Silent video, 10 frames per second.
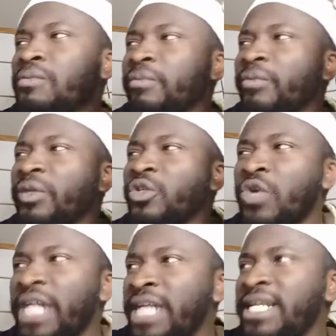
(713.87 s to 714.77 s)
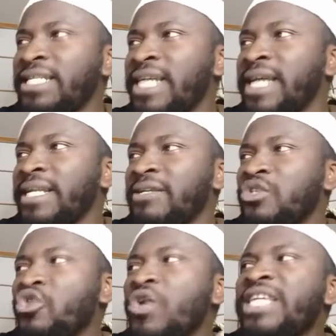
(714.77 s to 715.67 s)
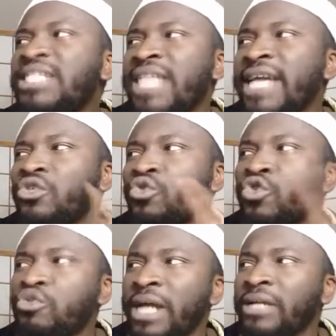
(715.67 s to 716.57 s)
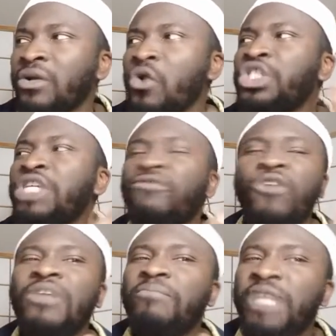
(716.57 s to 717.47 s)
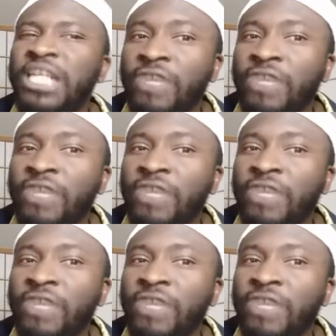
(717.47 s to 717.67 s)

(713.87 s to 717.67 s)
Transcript: So then they said, so he said to Uthman, oh, chief of the believers.